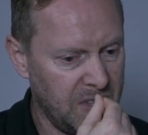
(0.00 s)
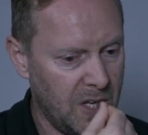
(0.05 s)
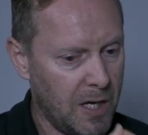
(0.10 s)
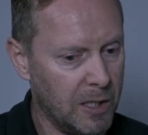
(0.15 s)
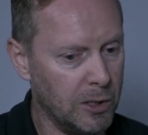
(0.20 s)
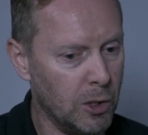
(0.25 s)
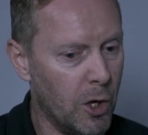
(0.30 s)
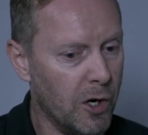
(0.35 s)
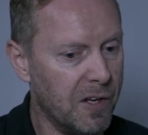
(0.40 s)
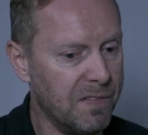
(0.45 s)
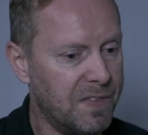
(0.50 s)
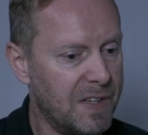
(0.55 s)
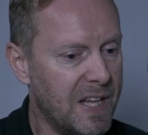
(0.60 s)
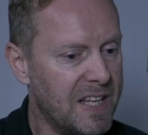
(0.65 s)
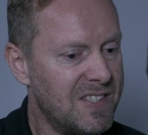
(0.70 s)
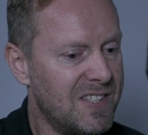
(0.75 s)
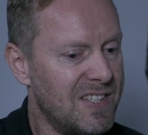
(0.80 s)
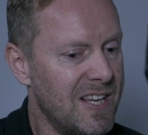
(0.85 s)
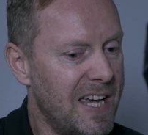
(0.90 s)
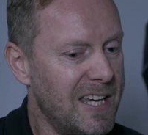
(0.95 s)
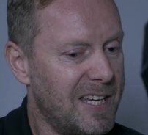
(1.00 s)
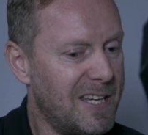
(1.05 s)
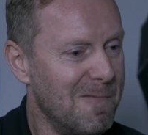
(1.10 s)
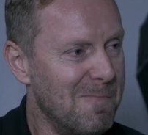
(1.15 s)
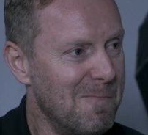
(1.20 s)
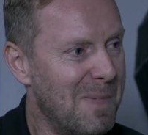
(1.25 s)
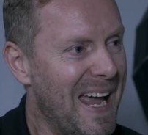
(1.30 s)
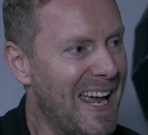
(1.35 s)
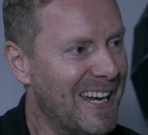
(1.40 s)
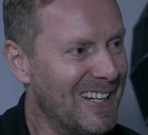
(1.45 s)
a lot of let's say
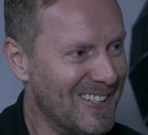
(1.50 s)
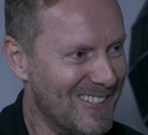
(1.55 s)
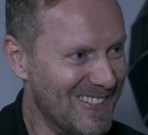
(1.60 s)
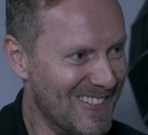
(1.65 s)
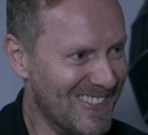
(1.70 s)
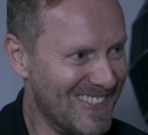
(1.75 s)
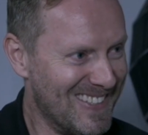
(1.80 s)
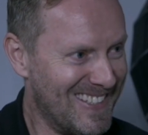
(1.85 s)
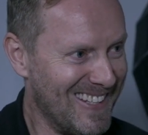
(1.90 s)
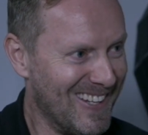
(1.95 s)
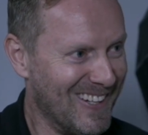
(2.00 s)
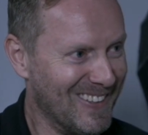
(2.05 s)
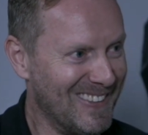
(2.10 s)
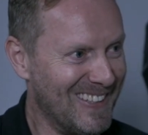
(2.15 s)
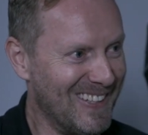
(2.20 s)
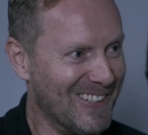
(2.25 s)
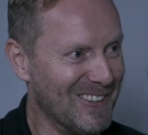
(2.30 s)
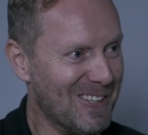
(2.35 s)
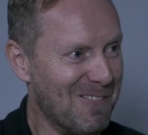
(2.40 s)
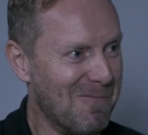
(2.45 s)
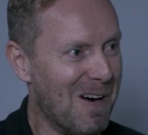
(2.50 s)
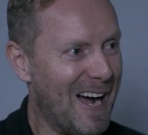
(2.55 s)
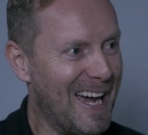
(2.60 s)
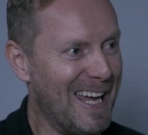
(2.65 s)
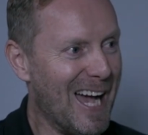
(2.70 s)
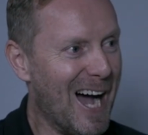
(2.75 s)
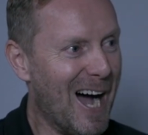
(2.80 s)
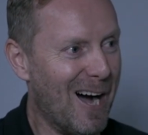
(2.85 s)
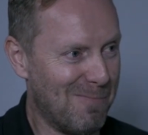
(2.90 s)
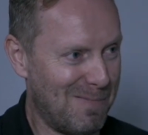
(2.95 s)
competitors on, on the way
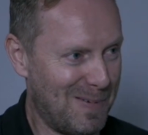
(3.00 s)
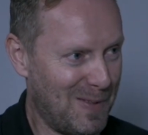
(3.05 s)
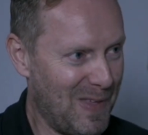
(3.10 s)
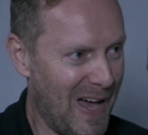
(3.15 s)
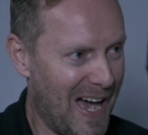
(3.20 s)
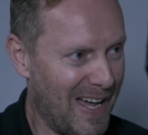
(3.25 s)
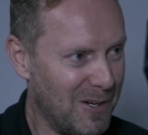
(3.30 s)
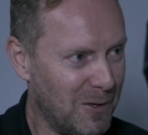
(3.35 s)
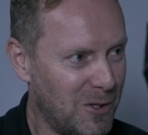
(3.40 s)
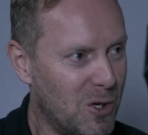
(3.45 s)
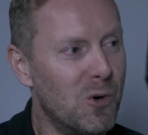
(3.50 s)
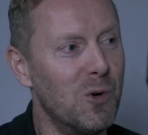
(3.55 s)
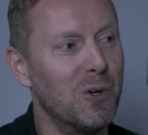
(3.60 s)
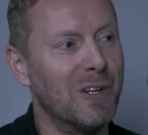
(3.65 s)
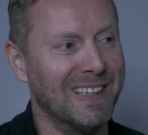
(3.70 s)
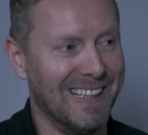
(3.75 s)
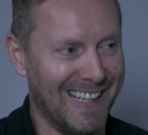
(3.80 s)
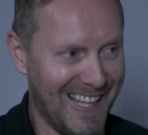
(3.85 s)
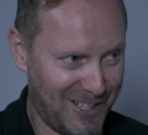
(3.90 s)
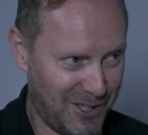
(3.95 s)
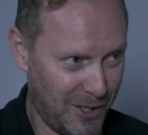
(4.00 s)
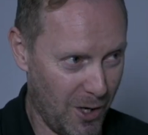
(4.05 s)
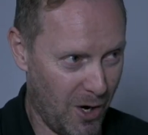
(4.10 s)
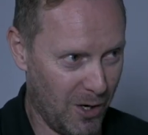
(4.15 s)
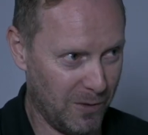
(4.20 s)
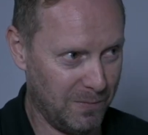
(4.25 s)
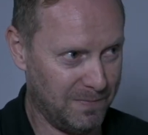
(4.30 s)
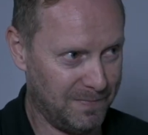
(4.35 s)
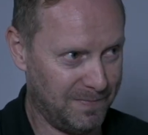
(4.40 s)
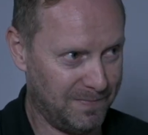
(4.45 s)
mm. up that couldn't let
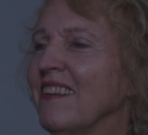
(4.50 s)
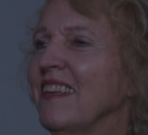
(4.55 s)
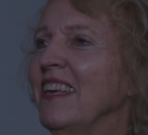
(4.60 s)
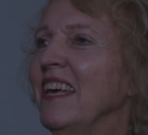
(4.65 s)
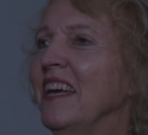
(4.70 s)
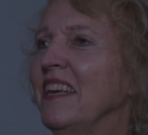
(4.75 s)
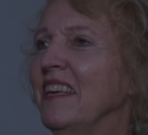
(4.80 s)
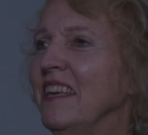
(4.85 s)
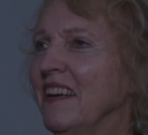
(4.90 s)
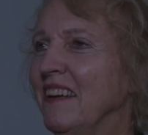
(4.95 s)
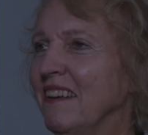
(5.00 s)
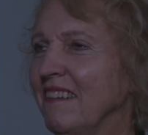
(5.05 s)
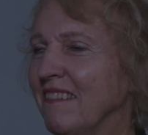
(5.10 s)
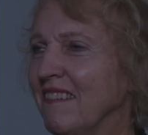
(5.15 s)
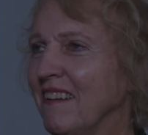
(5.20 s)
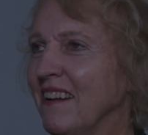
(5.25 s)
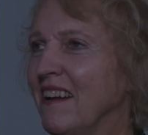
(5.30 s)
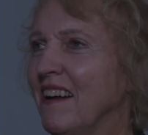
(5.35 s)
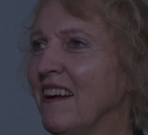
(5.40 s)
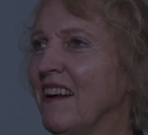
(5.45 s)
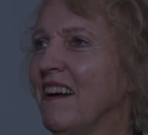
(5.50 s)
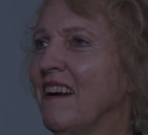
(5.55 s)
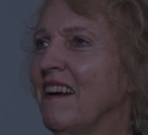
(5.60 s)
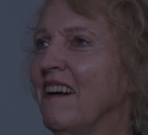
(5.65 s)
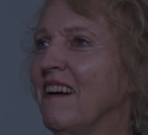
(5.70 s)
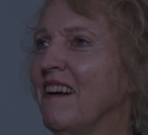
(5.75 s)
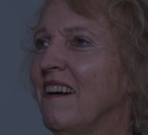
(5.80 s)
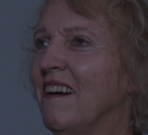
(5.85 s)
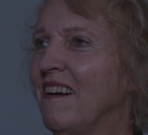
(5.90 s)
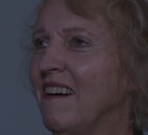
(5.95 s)
go. Yeah, yeah. And didn't go
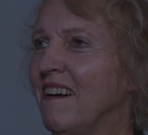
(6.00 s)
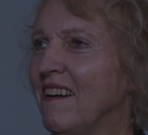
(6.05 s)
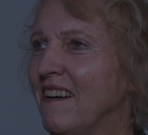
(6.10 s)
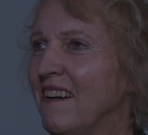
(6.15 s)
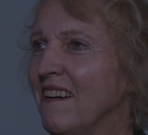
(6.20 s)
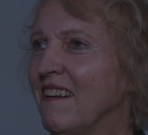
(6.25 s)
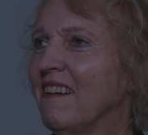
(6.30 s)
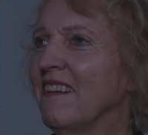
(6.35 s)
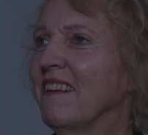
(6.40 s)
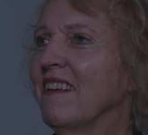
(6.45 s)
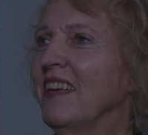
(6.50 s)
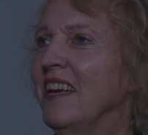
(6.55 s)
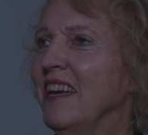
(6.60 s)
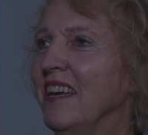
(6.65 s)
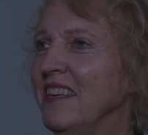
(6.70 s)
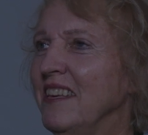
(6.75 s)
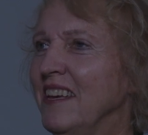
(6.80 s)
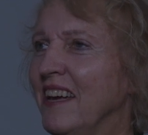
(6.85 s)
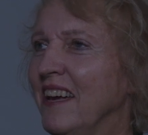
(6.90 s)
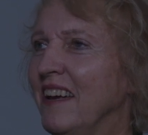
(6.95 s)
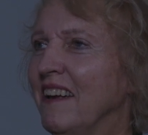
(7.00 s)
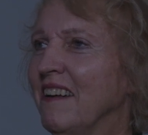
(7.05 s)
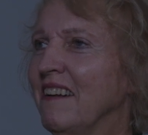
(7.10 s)
any further. Yeah, it's that yeah.